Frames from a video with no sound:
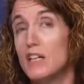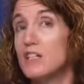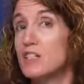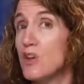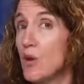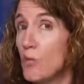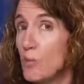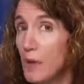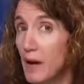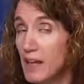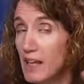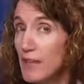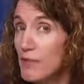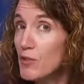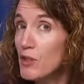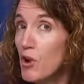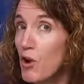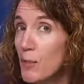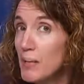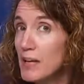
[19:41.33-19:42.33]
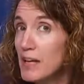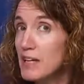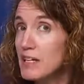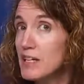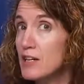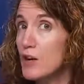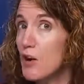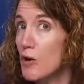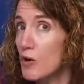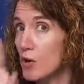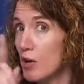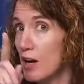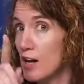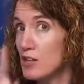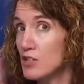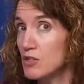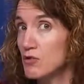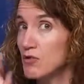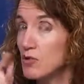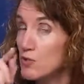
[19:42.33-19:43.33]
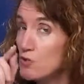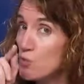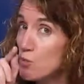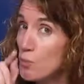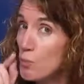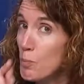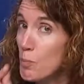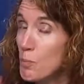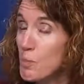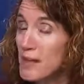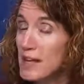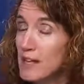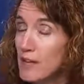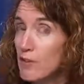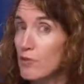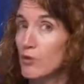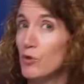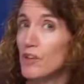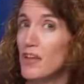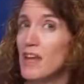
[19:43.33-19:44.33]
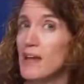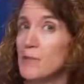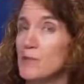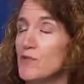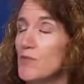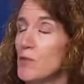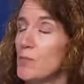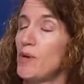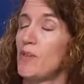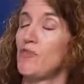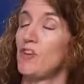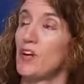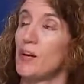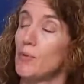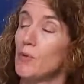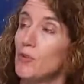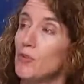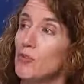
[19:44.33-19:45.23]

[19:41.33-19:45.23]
So, but even though I'm a lazy coder, I do use meaningful names for my variables.